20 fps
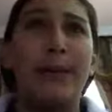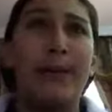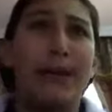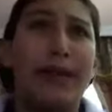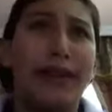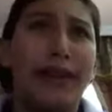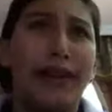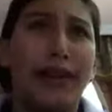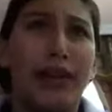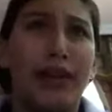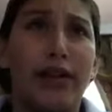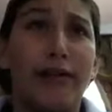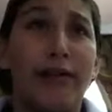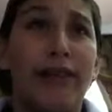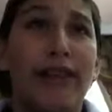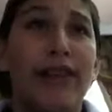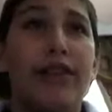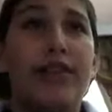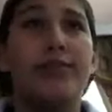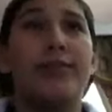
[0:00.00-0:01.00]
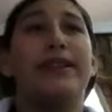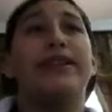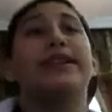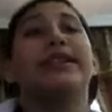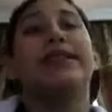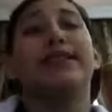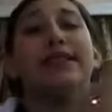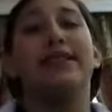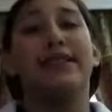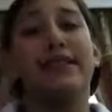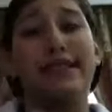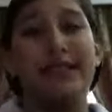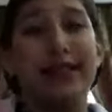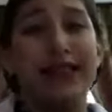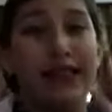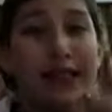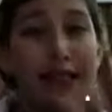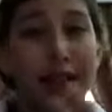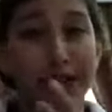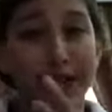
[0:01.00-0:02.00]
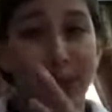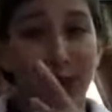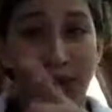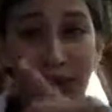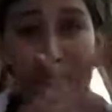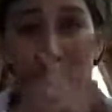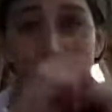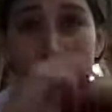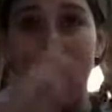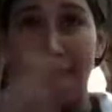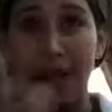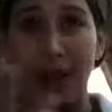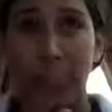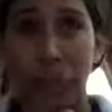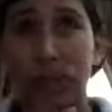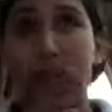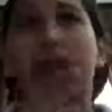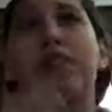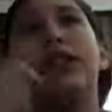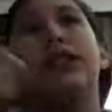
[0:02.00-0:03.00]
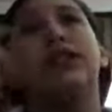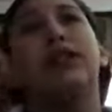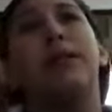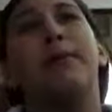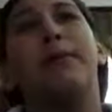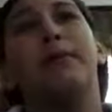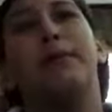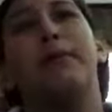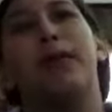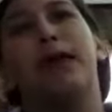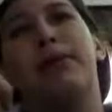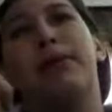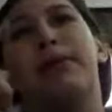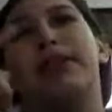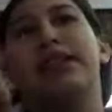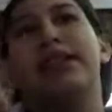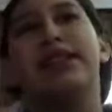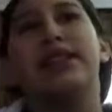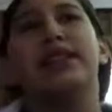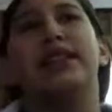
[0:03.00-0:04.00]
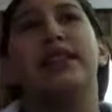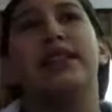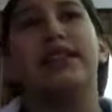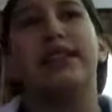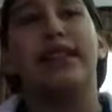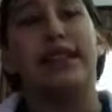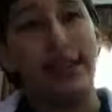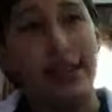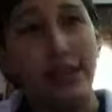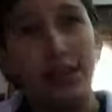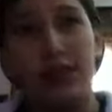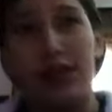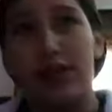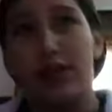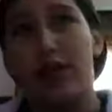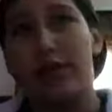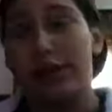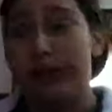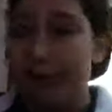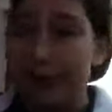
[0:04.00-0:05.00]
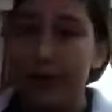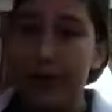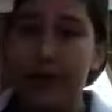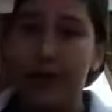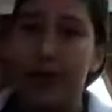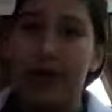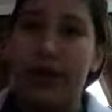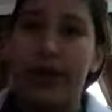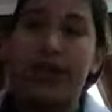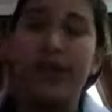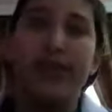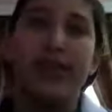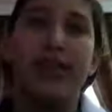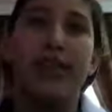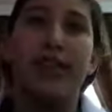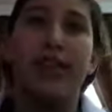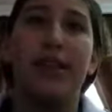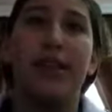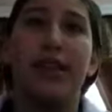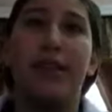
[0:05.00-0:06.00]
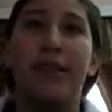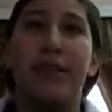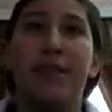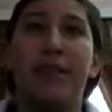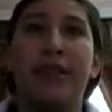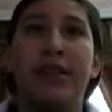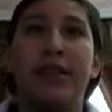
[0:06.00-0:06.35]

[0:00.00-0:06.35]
been making a lot of videos, but here's one now. I'm gonna sing the Lazy Song by Bruno Mars. No